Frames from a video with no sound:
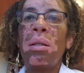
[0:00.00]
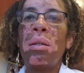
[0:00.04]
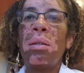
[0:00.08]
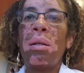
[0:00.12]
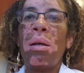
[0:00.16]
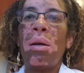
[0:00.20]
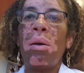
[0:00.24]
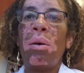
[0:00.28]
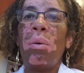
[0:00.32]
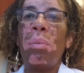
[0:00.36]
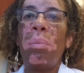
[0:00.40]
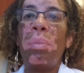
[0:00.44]

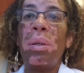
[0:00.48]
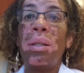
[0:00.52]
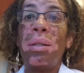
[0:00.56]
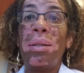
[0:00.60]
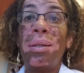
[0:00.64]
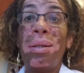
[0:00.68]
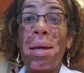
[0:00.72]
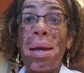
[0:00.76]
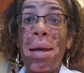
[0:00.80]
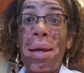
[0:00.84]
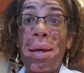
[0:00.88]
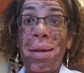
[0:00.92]
But
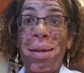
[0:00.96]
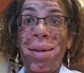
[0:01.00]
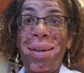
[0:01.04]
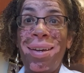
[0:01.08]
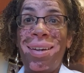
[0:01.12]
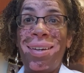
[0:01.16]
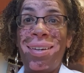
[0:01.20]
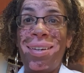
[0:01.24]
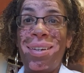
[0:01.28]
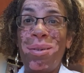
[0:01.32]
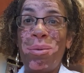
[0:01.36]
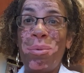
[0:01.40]
today
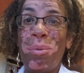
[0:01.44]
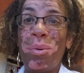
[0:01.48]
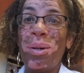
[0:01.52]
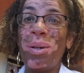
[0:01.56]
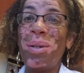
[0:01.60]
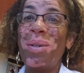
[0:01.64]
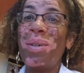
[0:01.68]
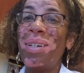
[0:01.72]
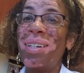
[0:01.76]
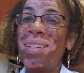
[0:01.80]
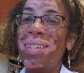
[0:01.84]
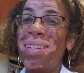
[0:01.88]
we're
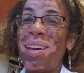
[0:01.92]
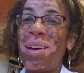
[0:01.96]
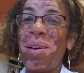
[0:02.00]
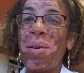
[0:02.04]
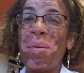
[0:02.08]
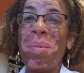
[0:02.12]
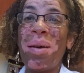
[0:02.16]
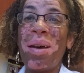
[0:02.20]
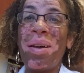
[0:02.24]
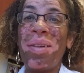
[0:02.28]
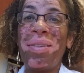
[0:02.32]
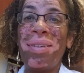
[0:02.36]
going to talk
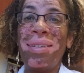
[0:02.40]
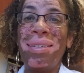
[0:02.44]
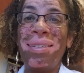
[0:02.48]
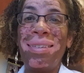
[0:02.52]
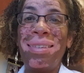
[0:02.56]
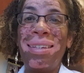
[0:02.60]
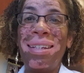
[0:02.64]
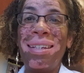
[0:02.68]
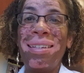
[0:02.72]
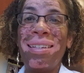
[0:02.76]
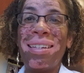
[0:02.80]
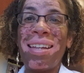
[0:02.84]

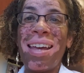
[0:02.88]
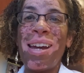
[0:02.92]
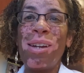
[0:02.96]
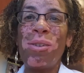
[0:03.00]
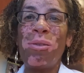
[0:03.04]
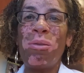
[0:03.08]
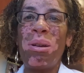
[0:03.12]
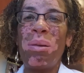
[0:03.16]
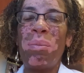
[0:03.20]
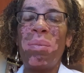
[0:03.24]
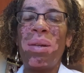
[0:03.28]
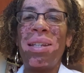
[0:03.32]
about these light
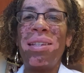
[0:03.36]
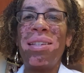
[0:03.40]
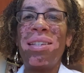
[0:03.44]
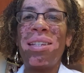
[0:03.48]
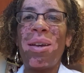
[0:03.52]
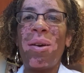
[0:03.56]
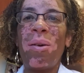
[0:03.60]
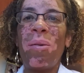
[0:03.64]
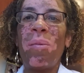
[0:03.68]
treatments.